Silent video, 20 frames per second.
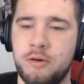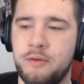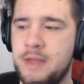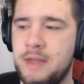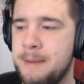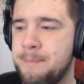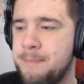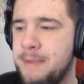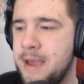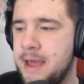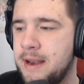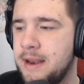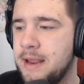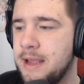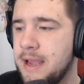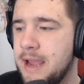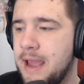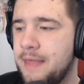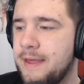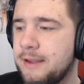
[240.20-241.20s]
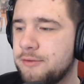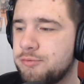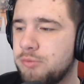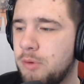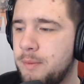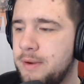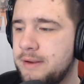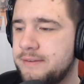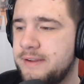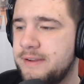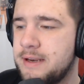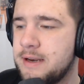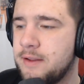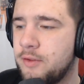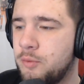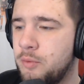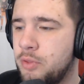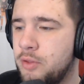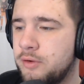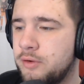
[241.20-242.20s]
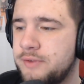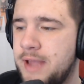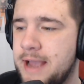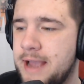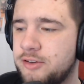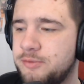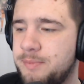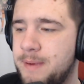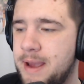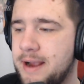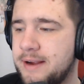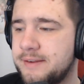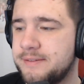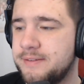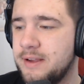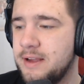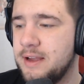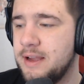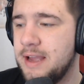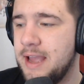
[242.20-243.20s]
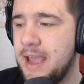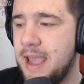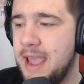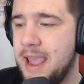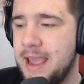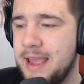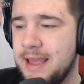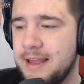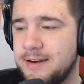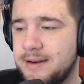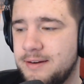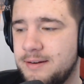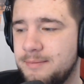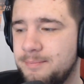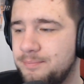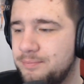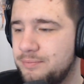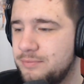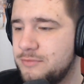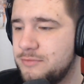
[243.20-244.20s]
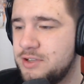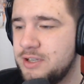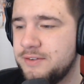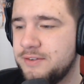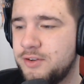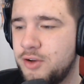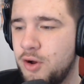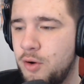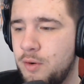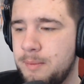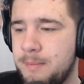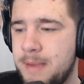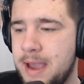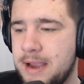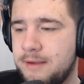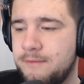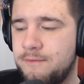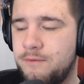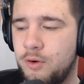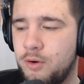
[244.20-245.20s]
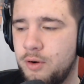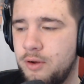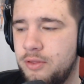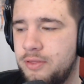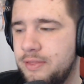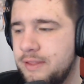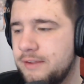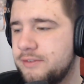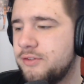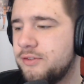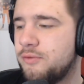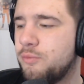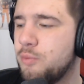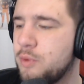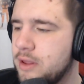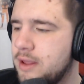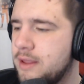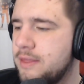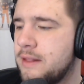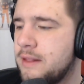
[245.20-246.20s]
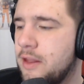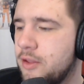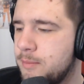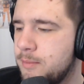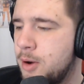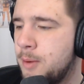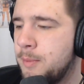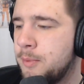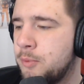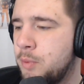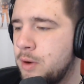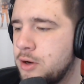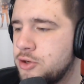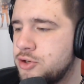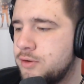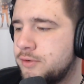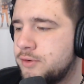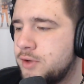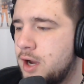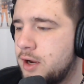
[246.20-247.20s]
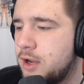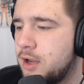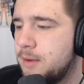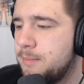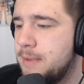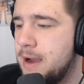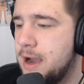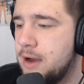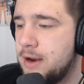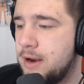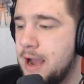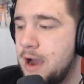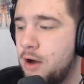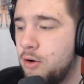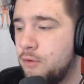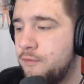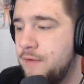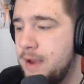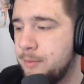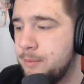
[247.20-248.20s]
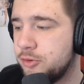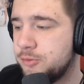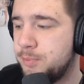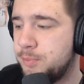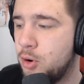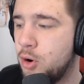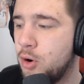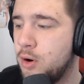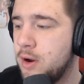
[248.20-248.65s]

that bad? And that's where we see another one of those hatchbacks. And just going back and forth, this is really another moment where she was talking about how her family was poor,